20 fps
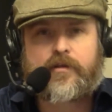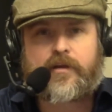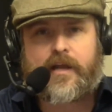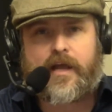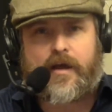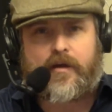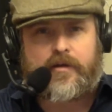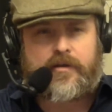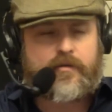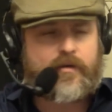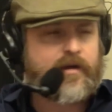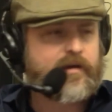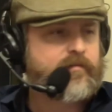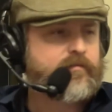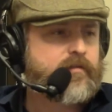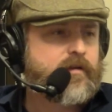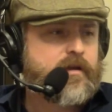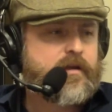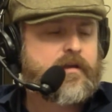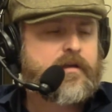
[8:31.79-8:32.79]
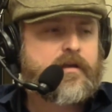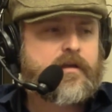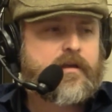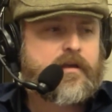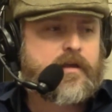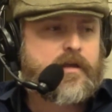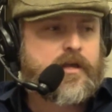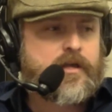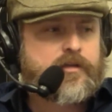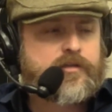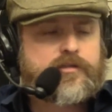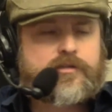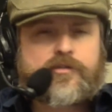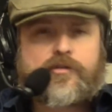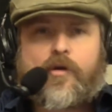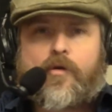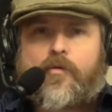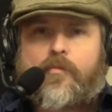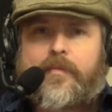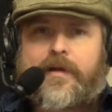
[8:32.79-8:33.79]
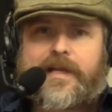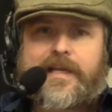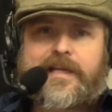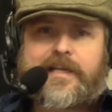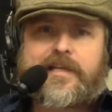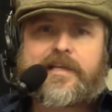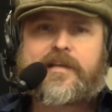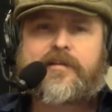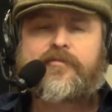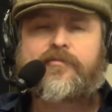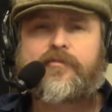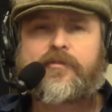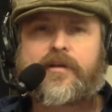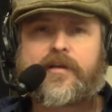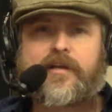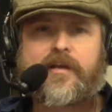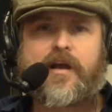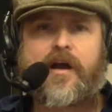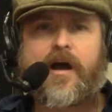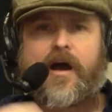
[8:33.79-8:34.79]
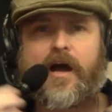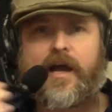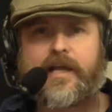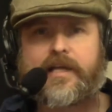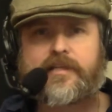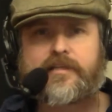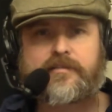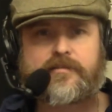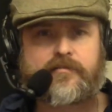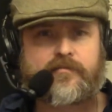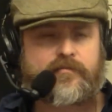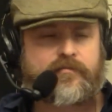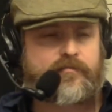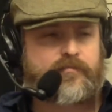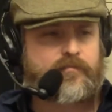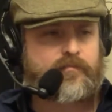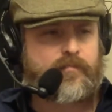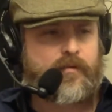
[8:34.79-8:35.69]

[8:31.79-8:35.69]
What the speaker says: And now you have so many different kinds of